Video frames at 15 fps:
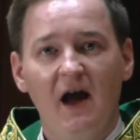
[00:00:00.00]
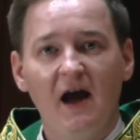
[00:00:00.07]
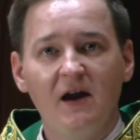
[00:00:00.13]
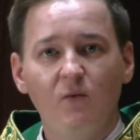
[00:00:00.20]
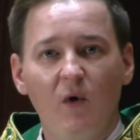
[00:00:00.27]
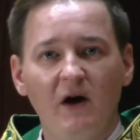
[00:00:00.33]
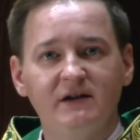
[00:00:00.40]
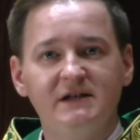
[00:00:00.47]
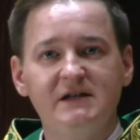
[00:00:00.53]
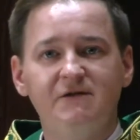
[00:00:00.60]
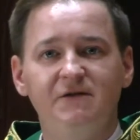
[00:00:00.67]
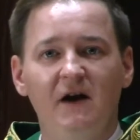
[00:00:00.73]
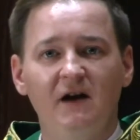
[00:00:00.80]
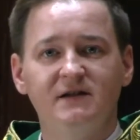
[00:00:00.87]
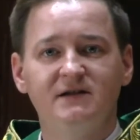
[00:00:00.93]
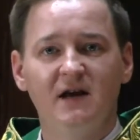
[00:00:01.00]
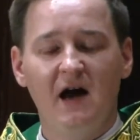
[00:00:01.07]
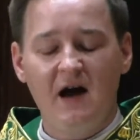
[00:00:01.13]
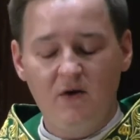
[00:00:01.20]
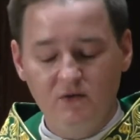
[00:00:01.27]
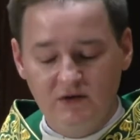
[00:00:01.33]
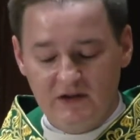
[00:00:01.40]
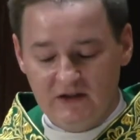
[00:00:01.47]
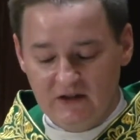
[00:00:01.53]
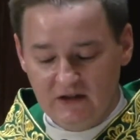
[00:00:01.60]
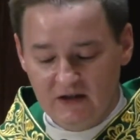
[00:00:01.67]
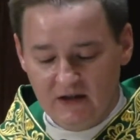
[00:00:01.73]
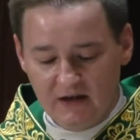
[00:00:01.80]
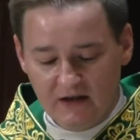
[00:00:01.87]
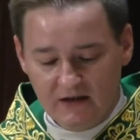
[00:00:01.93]
And what he finds out,
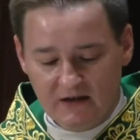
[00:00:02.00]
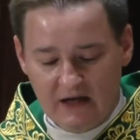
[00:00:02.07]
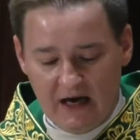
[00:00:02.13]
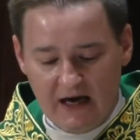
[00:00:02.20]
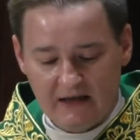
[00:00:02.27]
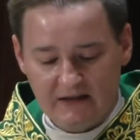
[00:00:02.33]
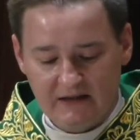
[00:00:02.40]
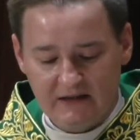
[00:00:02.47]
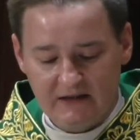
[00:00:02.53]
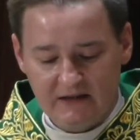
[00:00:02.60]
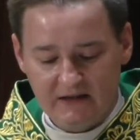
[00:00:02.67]
that